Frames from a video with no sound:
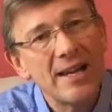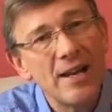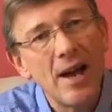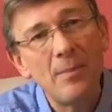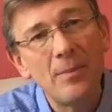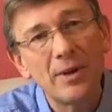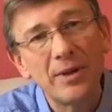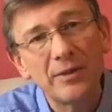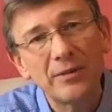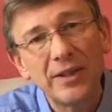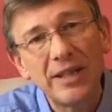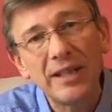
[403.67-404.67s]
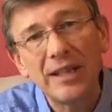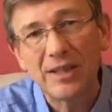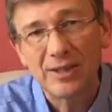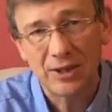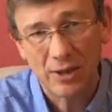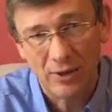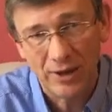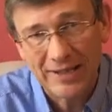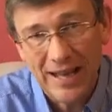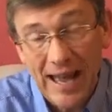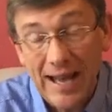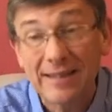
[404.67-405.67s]
number of kidney stone
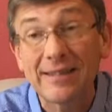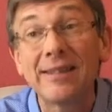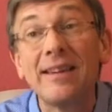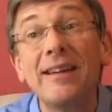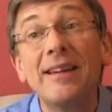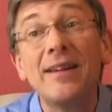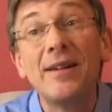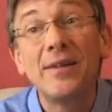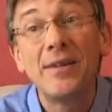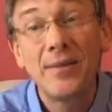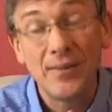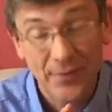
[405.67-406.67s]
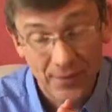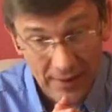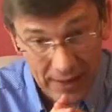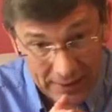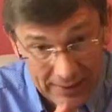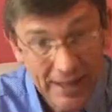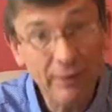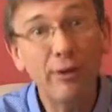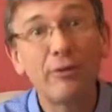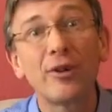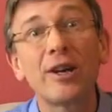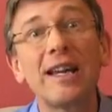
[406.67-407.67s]
attacks. I'll never
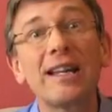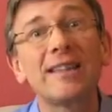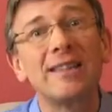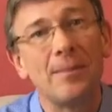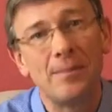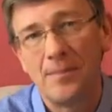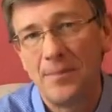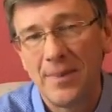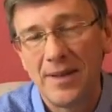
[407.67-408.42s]
forget them.